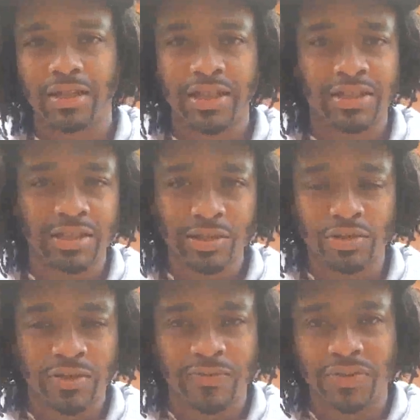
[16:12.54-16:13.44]
This
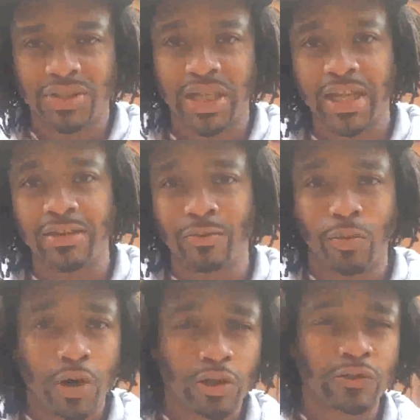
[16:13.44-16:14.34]
Lucifer,
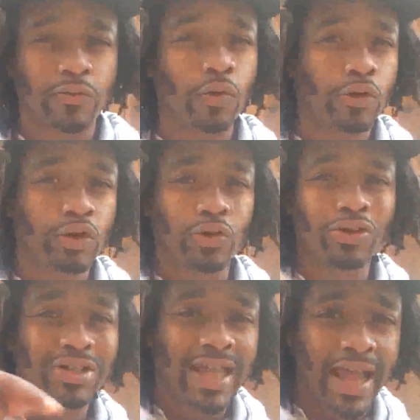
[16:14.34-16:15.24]
Satan, works for
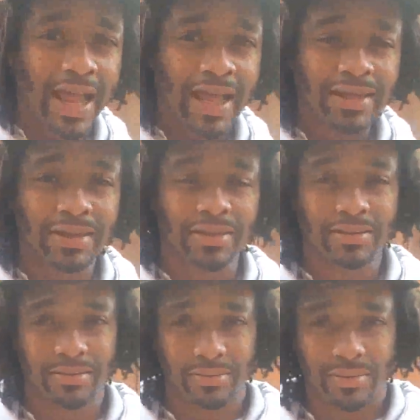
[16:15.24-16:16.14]
your dad.
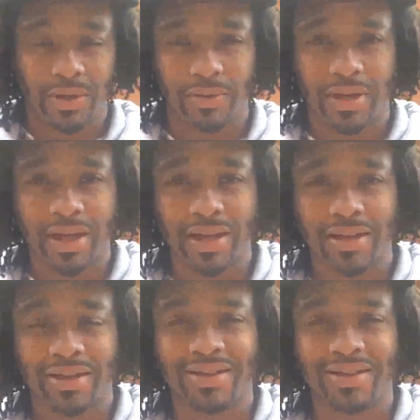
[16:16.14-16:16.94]
Okay?